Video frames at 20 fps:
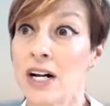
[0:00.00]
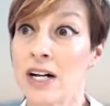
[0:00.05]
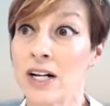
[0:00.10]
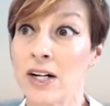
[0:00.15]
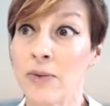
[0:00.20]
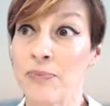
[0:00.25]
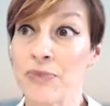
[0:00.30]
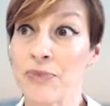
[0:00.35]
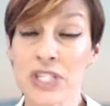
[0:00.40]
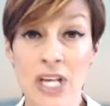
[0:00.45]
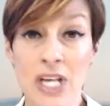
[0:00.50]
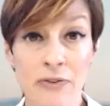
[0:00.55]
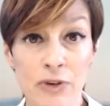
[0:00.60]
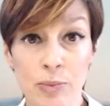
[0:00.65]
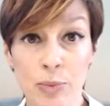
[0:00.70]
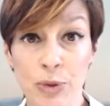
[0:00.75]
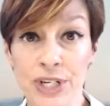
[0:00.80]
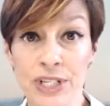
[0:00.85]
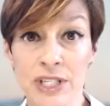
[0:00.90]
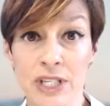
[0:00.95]
several
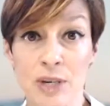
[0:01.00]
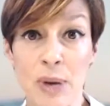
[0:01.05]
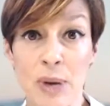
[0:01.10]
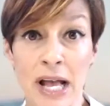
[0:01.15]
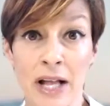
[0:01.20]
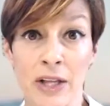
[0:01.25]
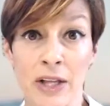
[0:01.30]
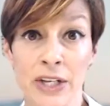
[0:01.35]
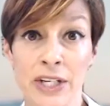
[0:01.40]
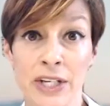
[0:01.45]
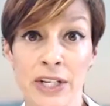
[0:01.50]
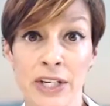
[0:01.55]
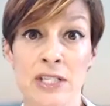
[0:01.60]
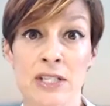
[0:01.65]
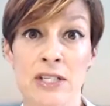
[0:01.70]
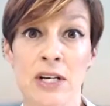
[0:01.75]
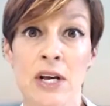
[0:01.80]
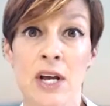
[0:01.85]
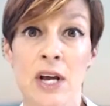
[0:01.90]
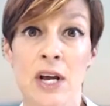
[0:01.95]
municipalities
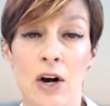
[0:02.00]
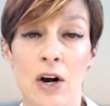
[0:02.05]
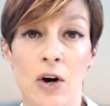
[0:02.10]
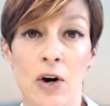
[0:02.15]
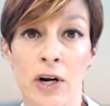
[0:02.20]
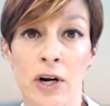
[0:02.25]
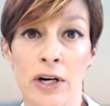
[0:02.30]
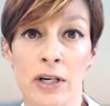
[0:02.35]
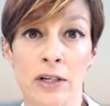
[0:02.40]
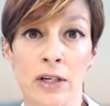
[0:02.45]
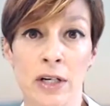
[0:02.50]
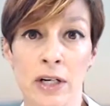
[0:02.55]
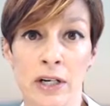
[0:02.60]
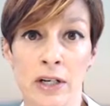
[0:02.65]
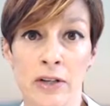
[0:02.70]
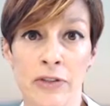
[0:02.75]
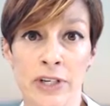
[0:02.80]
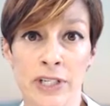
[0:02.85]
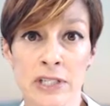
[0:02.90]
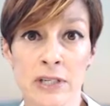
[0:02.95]

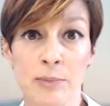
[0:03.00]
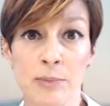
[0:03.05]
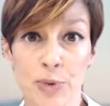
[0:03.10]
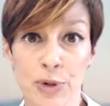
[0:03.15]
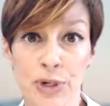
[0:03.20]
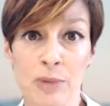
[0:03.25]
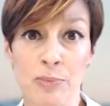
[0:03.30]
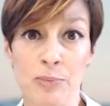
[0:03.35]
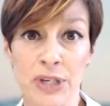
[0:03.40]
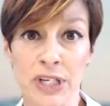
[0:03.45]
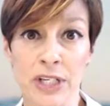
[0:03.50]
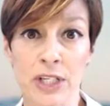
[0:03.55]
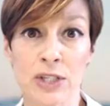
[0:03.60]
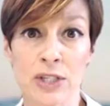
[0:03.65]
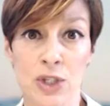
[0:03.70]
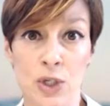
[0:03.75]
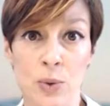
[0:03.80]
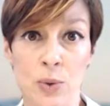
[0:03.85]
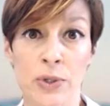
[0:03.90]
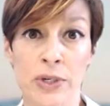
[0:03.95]
there's some pretty big
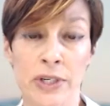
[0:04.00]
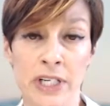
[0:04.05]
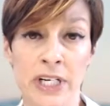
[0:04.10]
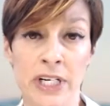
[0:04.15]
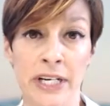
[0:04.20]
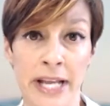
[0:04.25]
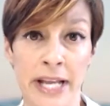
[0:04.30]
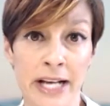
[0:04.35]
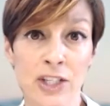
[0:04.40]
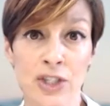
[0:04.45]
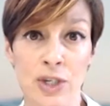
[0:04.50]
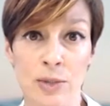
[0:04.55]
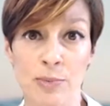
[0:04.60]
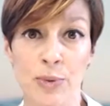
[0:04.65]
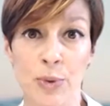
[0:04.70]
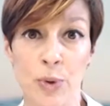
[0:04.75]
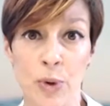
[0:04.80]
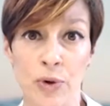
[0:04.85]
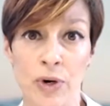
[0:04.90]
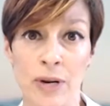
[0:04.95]
sewer connection
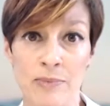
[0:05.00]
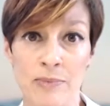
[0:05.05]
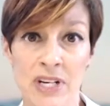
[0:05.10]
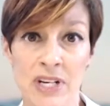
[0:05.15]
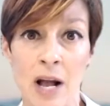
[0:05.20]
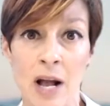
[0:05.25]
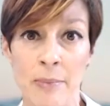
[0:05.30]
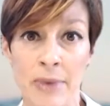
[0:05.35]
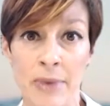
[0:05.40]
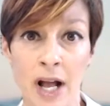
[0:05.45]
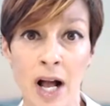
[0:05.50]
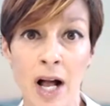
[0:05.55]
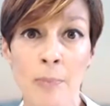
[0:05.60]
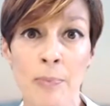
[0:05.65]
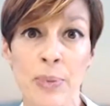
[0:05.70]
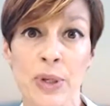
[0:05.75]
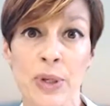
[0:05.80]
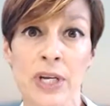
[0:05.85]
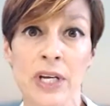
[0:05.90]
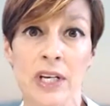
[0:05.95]
programs coming up
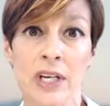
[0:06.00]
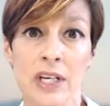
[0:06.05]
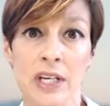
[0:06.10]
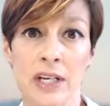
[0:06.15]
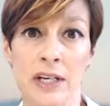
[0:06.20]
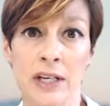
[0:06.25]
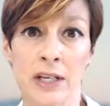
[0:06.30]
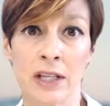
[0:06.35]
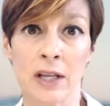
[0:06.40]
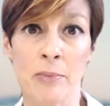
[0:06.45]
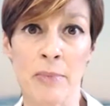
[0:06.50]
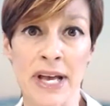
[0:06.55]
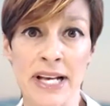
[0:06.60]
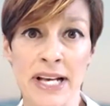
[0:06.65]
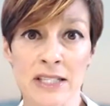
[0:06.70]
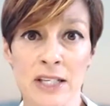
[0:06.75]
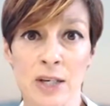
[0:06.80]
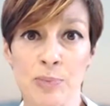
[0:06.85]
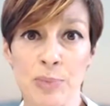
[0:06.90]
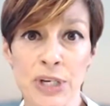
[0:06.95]
in the Mastic
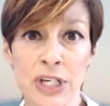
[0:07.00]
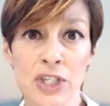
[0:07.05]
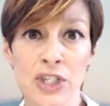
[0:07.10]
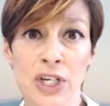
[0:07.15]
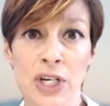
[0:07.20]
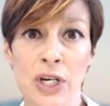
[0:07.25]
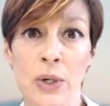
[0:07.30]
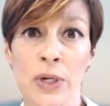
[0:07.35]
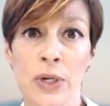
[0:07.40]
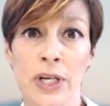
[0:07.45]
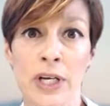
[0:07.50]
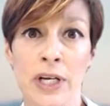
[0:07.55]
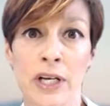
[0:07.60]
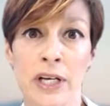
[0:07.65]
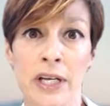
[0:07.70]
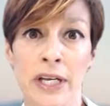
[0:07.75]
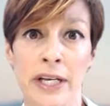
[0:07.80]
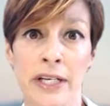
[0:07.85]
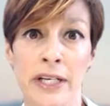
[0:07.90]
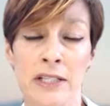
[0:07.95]
Beach area
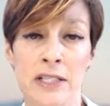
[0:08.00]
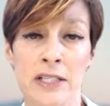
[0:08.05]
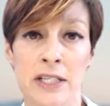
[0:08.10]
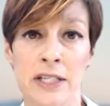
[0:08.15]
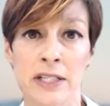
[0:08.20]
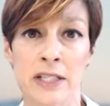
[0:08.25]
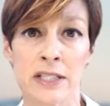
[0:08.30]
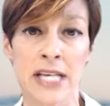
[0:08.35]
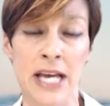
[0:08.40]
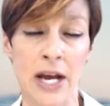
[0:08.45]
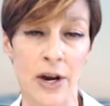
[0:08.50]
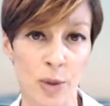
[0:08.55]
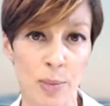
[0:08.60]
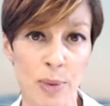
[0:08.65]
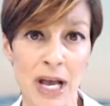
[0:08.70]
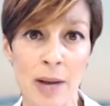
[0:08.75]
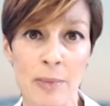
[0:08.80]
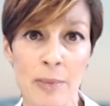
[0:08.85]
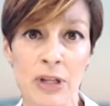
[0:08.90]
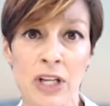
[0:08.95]
and in Town of
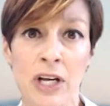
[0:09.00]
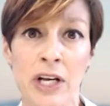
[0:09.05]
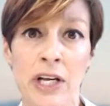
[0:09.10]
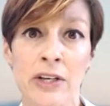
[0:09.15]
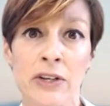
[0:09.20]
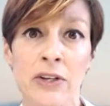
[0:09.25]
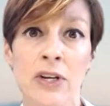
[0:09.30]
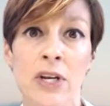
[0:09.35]
Babylon,